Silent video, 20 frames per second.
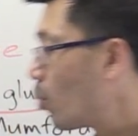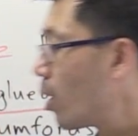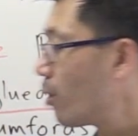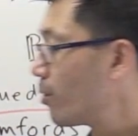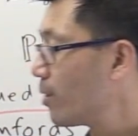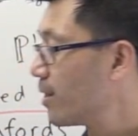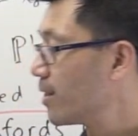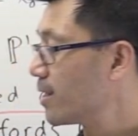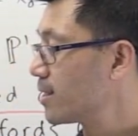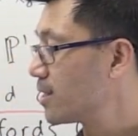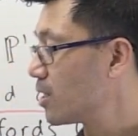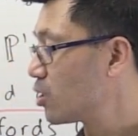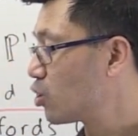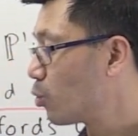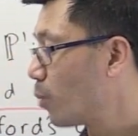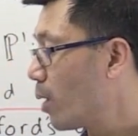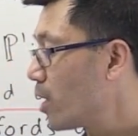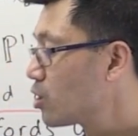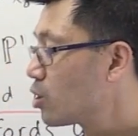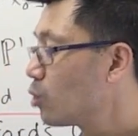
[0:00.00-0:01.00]
we're in this
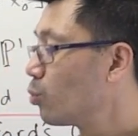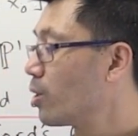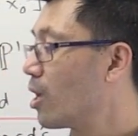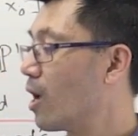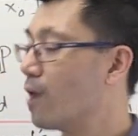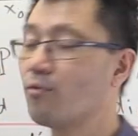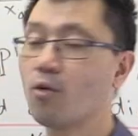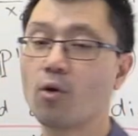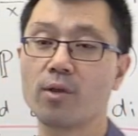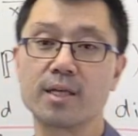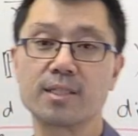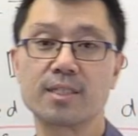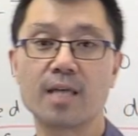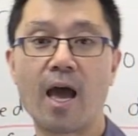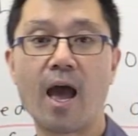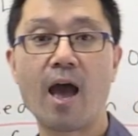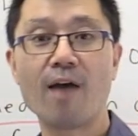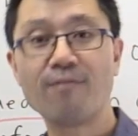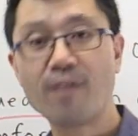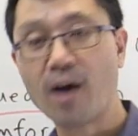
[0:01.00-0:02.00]
situation, we have all these
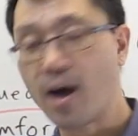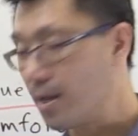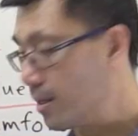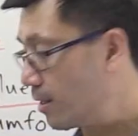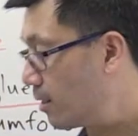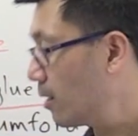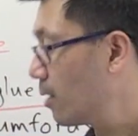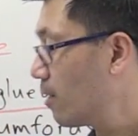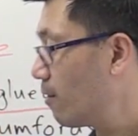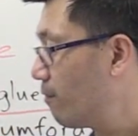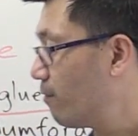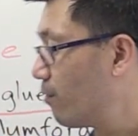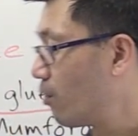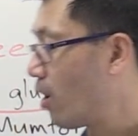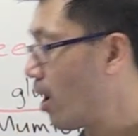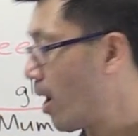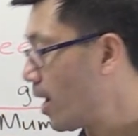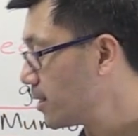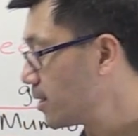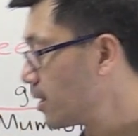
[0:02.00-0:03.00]
affine
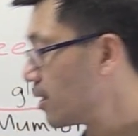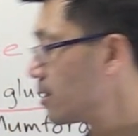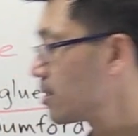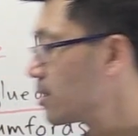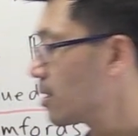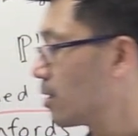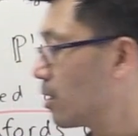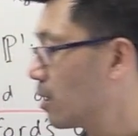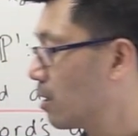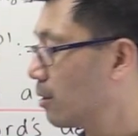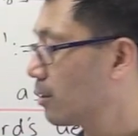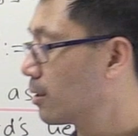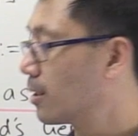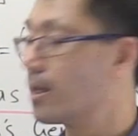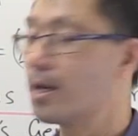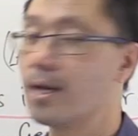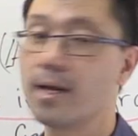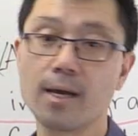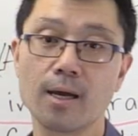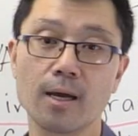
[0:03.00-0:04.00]
varieties,
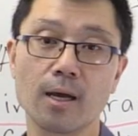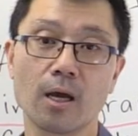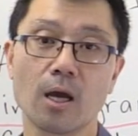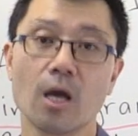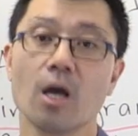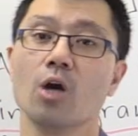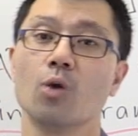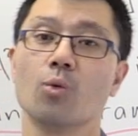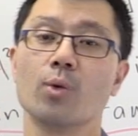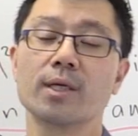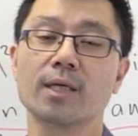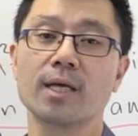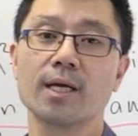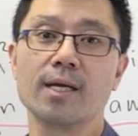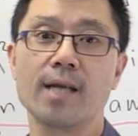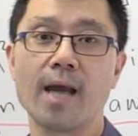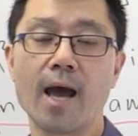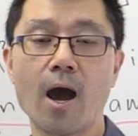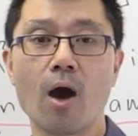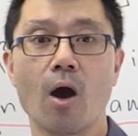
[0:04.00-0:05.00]
okay, we
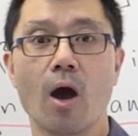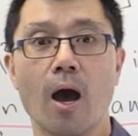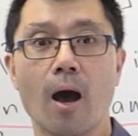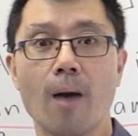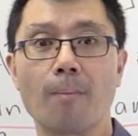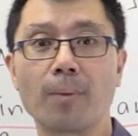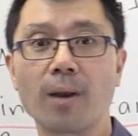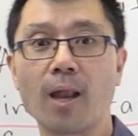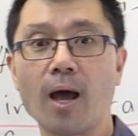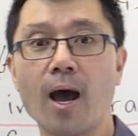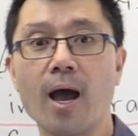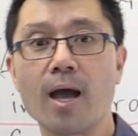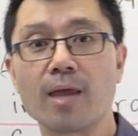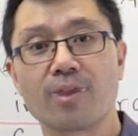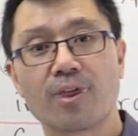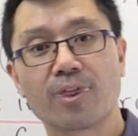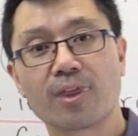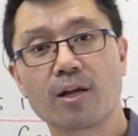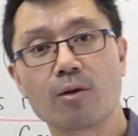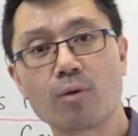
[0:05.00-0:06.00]
can now apply
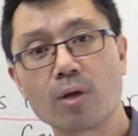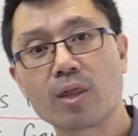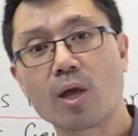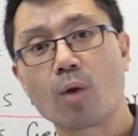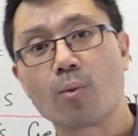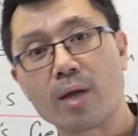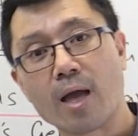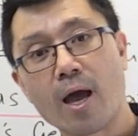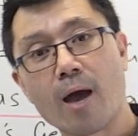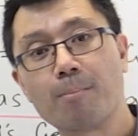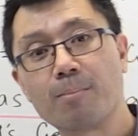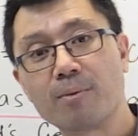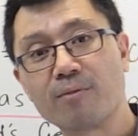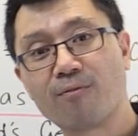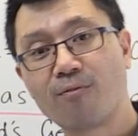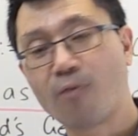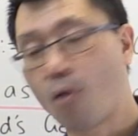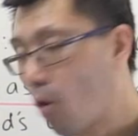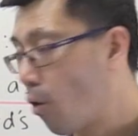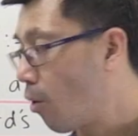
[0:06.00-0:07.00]
the theory that we had
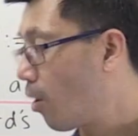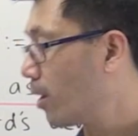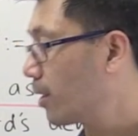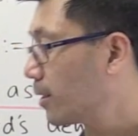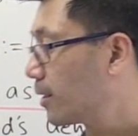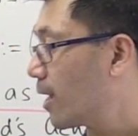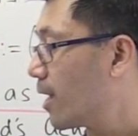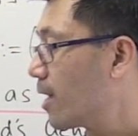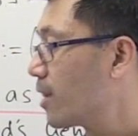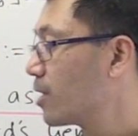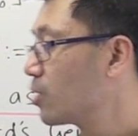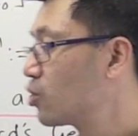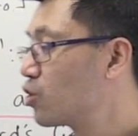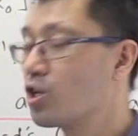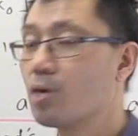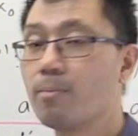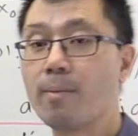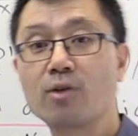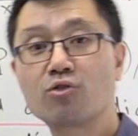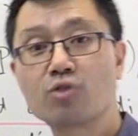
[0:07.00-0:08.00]
before, okay, the
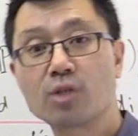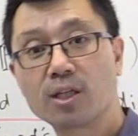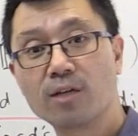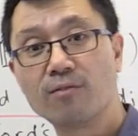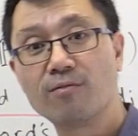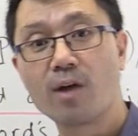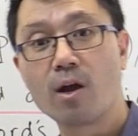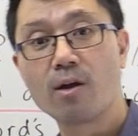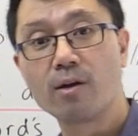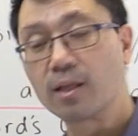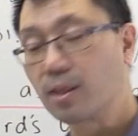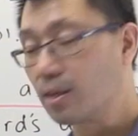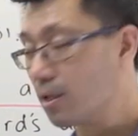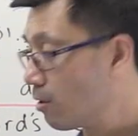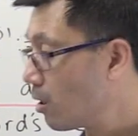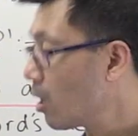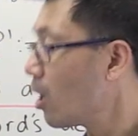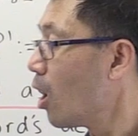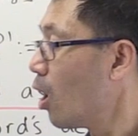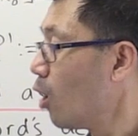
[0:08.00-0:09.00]
geometric invariant
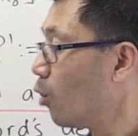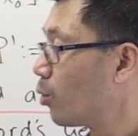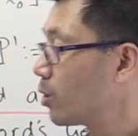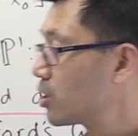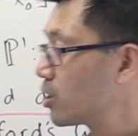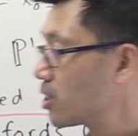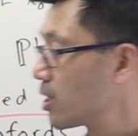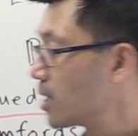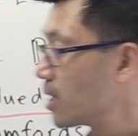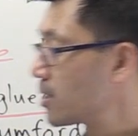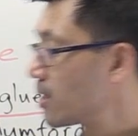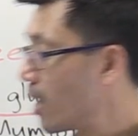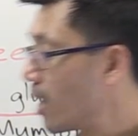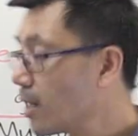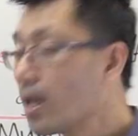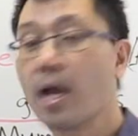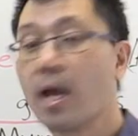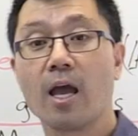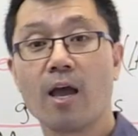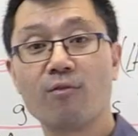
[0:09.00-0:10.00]
theory, which says
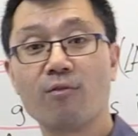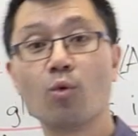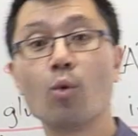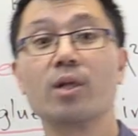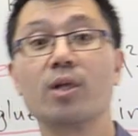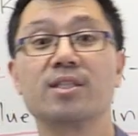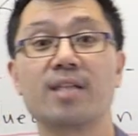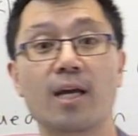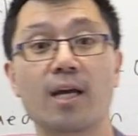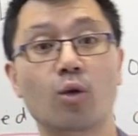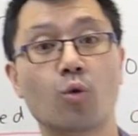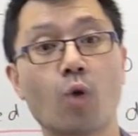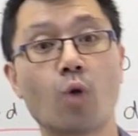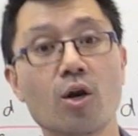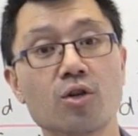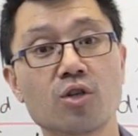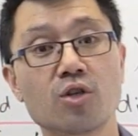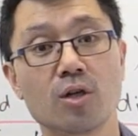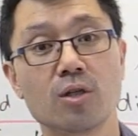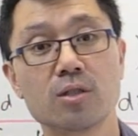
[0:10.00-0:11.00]
that if you want to take
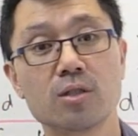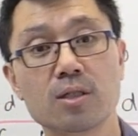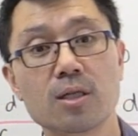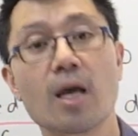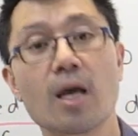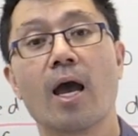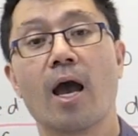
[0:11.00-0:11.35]
quotients